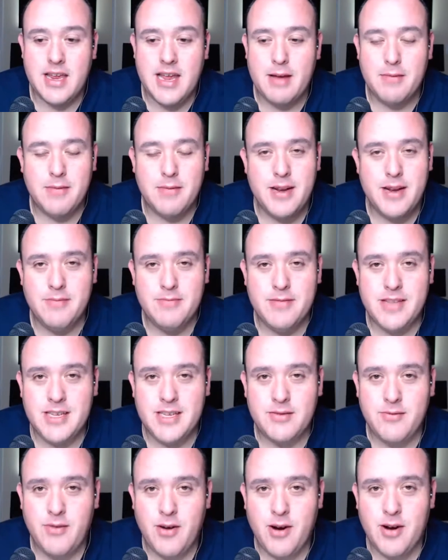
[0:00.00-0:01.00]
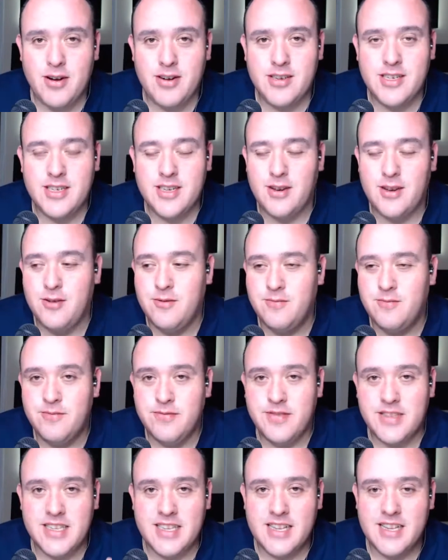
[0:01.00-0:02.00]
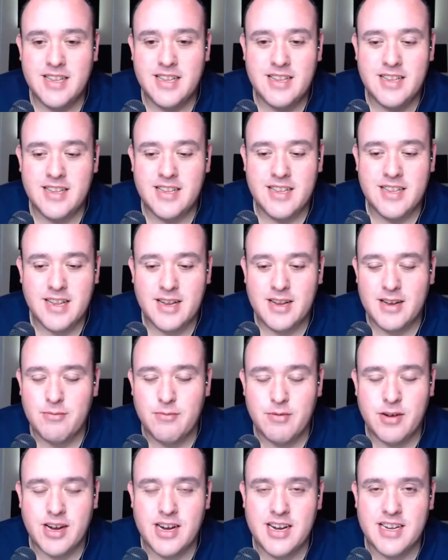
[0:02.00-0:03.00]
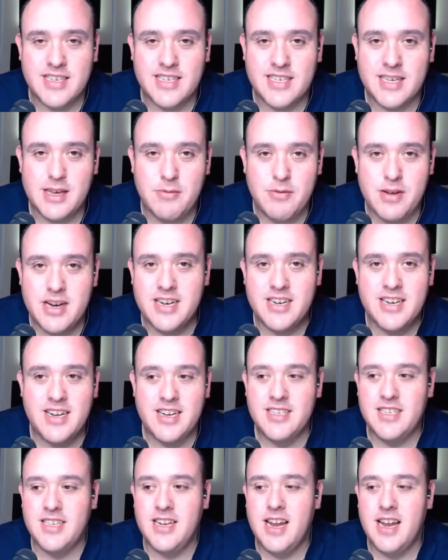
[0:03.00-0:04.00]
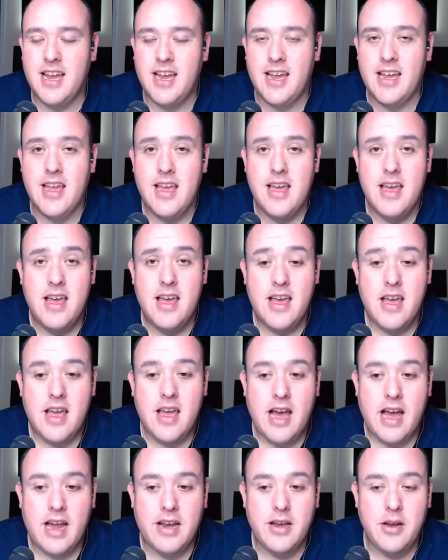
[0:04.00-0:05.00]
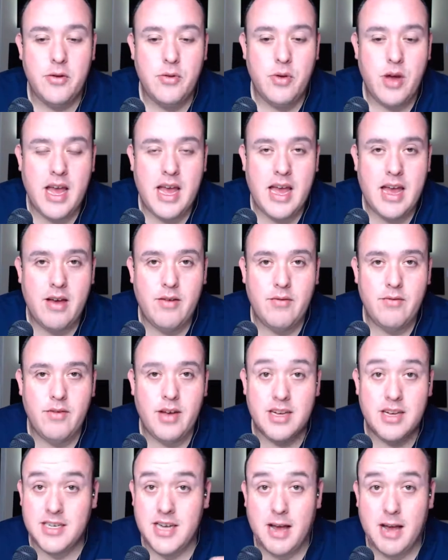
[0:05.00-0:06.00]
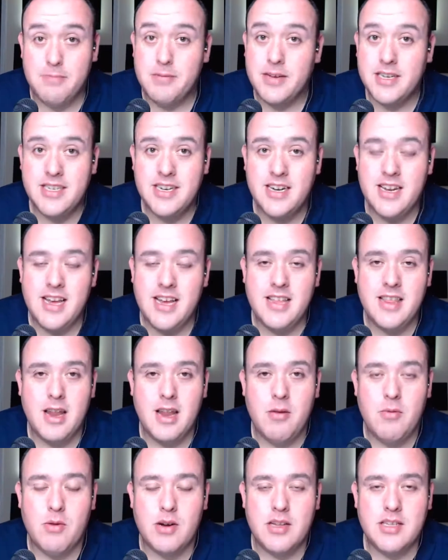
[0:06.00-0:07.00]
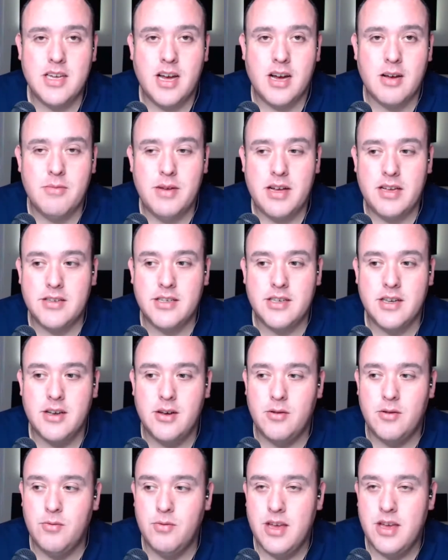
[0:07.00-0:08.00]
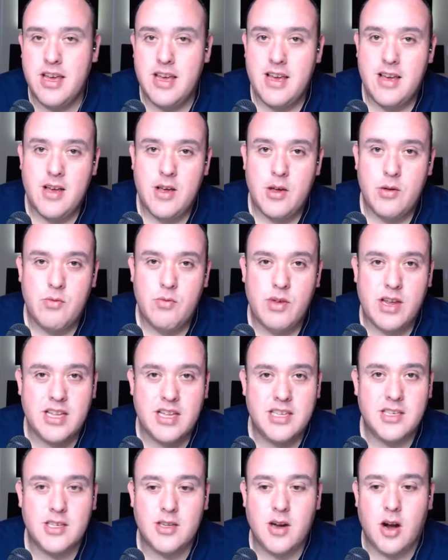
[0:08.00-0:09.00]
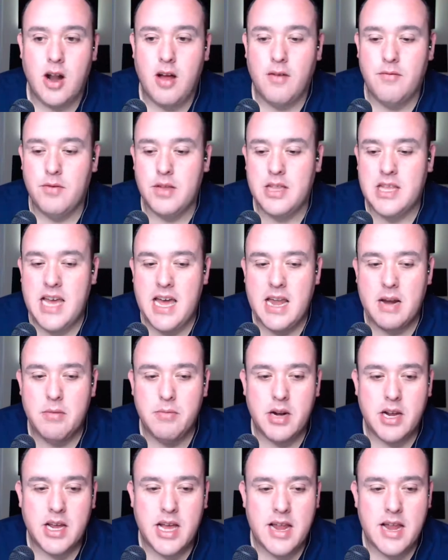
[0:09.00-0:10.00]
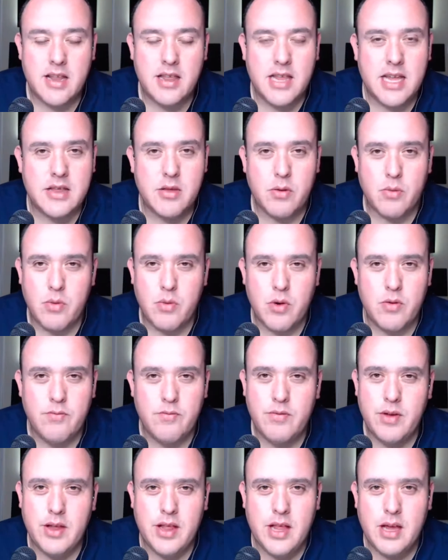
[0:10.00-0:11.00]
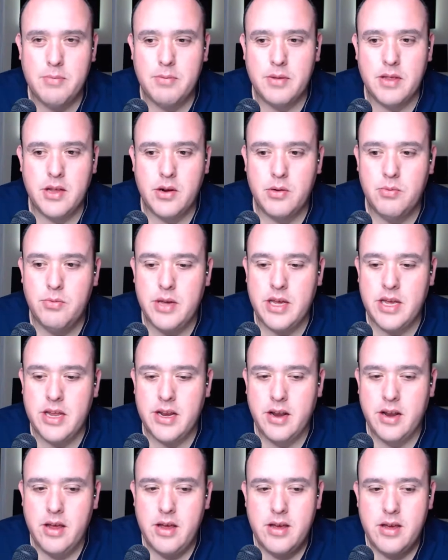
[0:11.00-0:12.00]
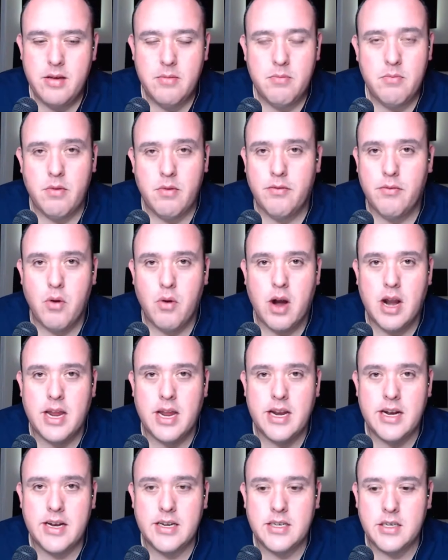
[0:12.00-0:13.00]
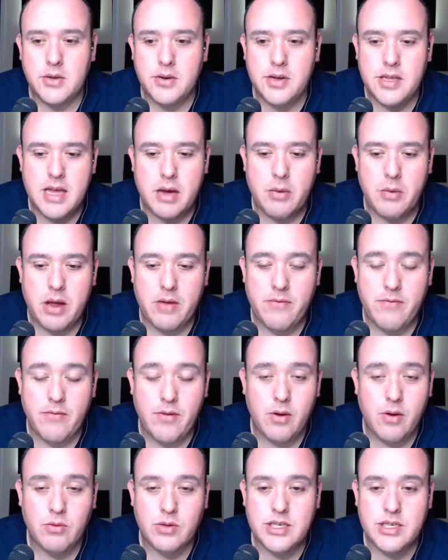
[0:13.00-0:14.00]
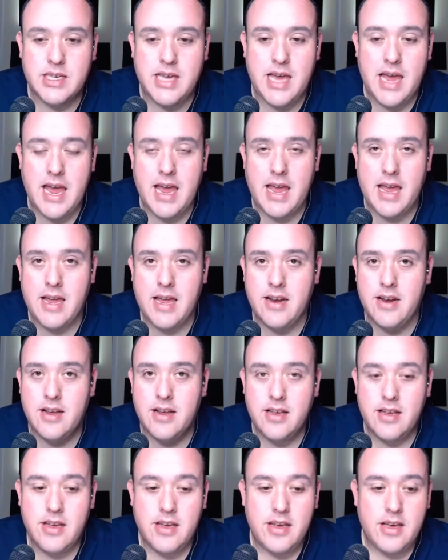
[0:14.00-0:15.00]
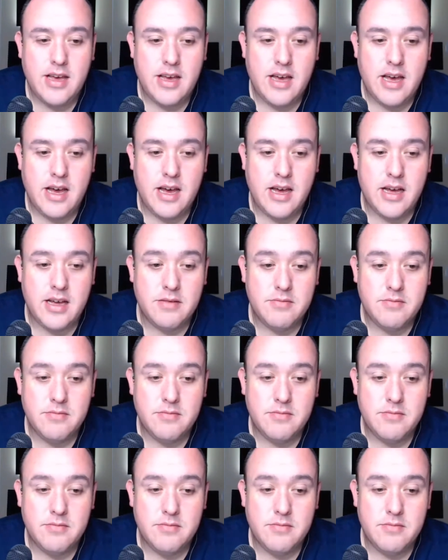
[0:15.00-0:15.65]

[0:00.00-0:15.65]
kept it up this far. So we're going to see what it does today. I do have a topic today that I want to talk about. So we can start off with that. I'm going to kind of let the room fill up a little bit before I get into it. That way, folks can uh,